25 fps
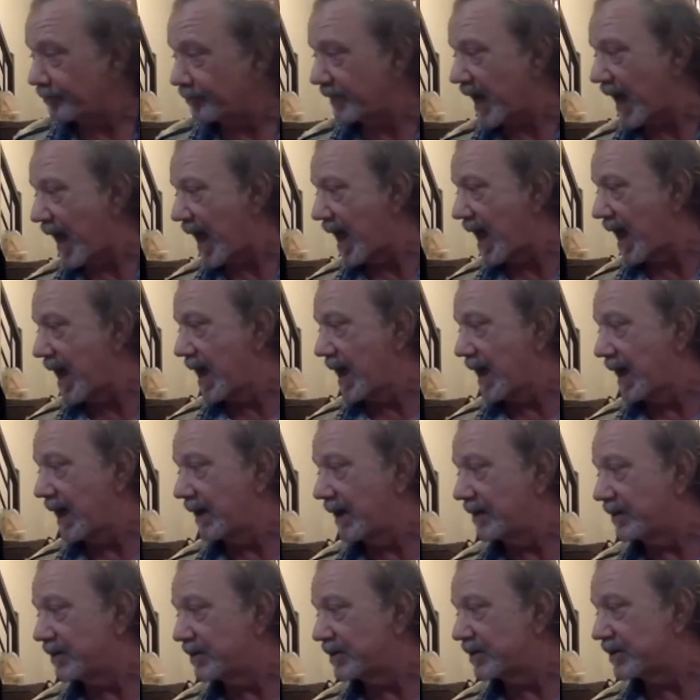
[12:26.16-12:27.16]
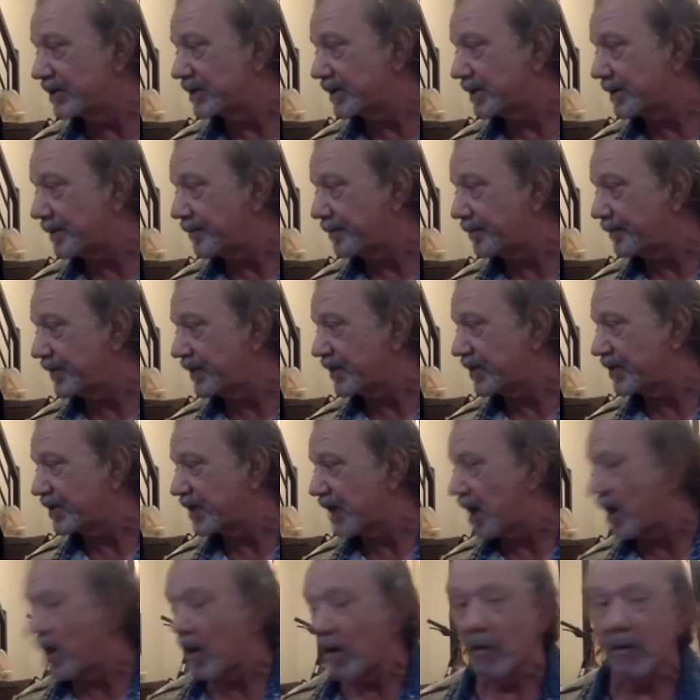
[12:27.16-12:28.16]
And
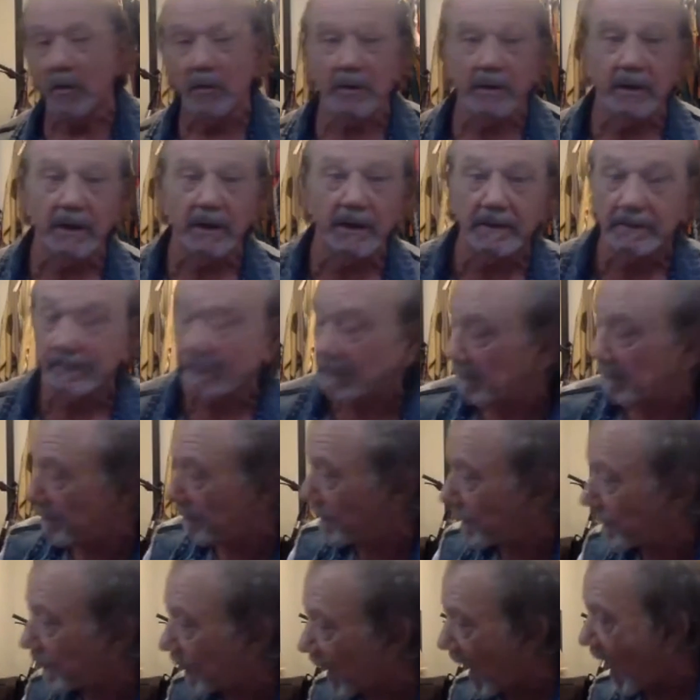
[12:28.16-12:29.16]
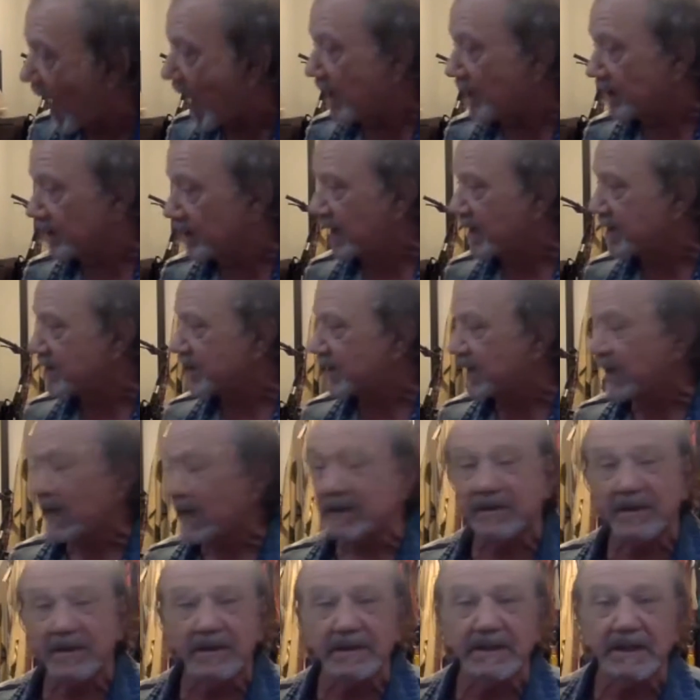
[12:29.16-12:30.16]
so let's
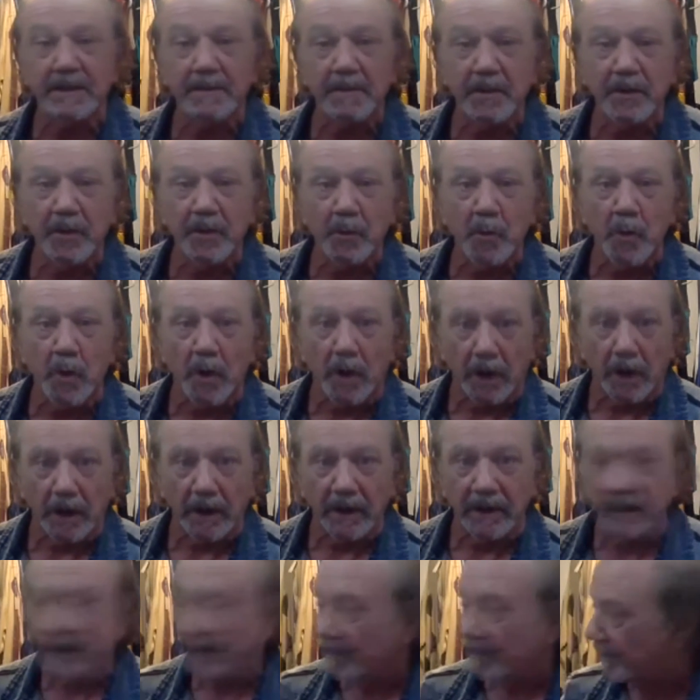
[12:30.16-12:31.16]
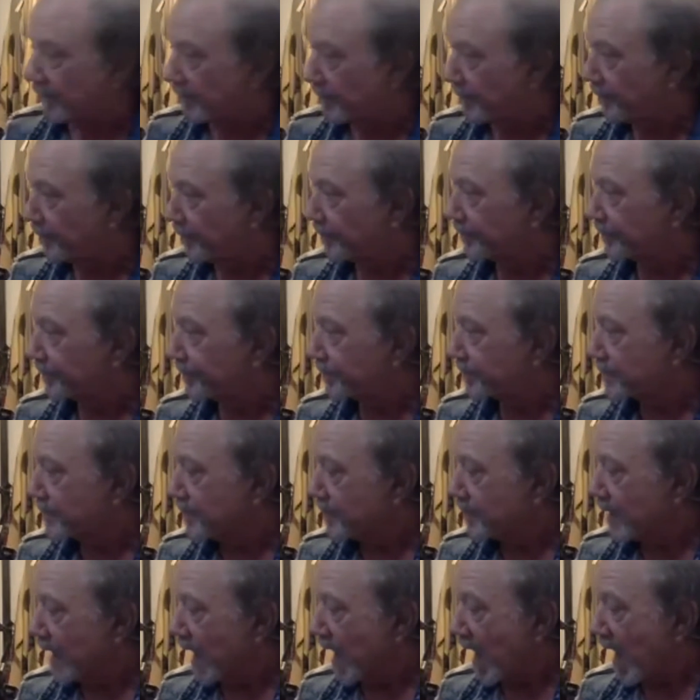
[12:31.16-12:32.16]
get to some of the work.
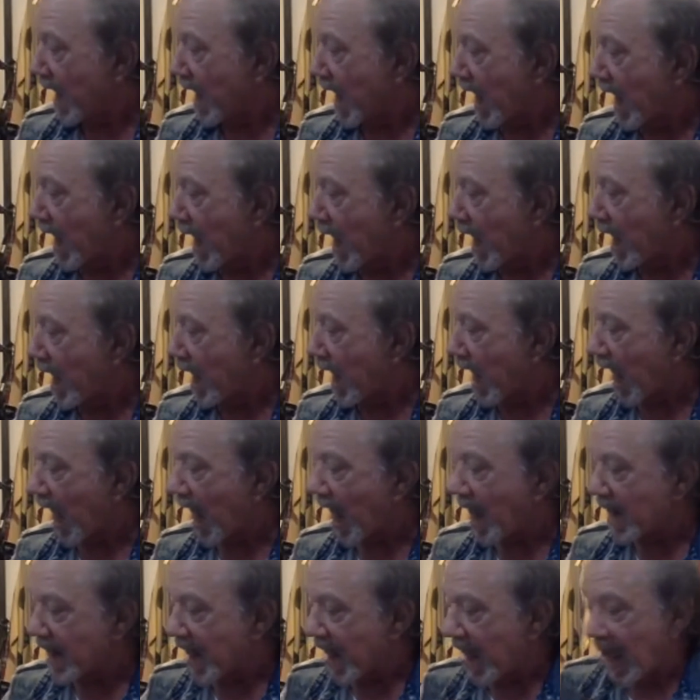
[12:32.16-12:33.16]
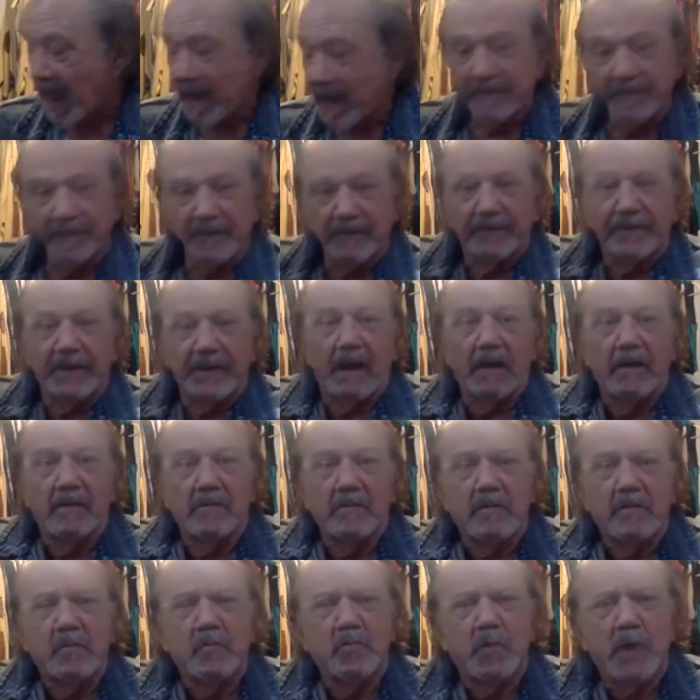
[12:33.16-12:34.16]
I have
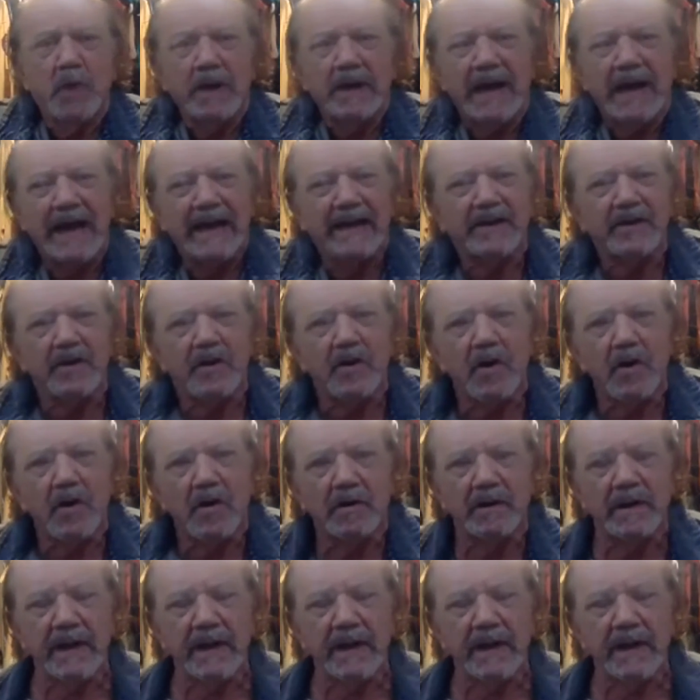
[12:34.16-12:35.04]
what I call